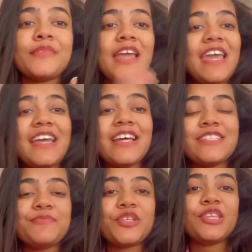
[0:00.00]
Hey
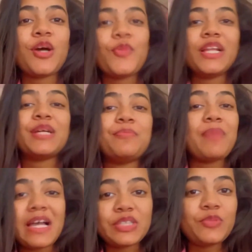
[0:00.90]
guys, I'm Shradha. Welcome
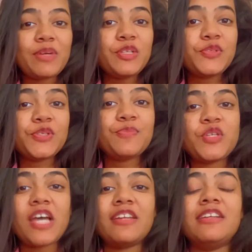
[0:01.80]
back to my YouTube
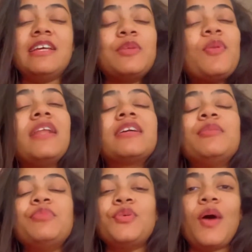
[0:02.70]
channel and
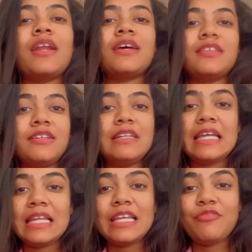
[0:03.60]
welcome to another
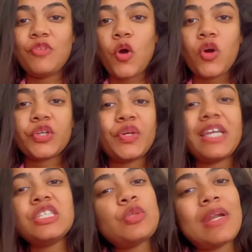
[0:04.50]
daily vlog.
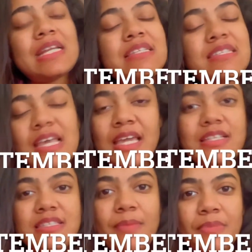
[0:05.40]
Today is
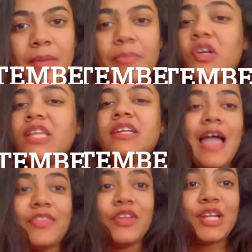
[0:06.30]
22nd September
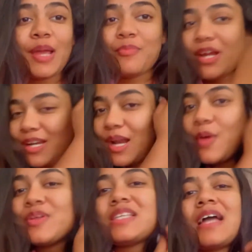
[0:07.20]
and the time right
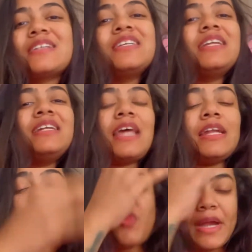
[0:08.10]
actually
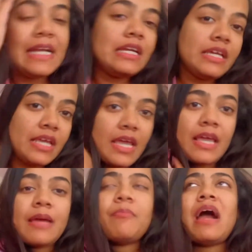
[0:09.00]
10:20 a.m. I
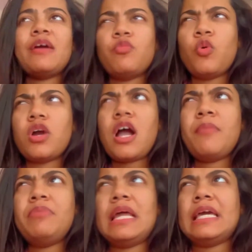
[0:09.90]
woke up like
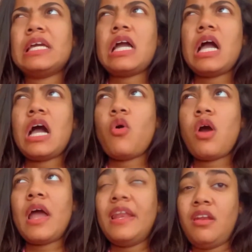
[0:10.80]
an
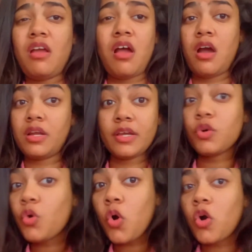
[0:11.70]
hour ago,
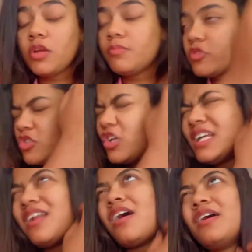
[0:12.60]
almost not an hour
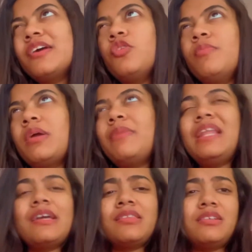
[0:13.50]
ago, maybe like
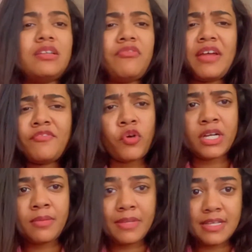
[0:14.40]
35-40 minutes
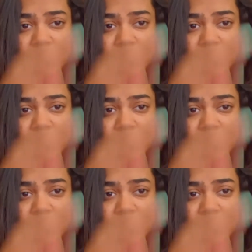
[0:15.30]
ago,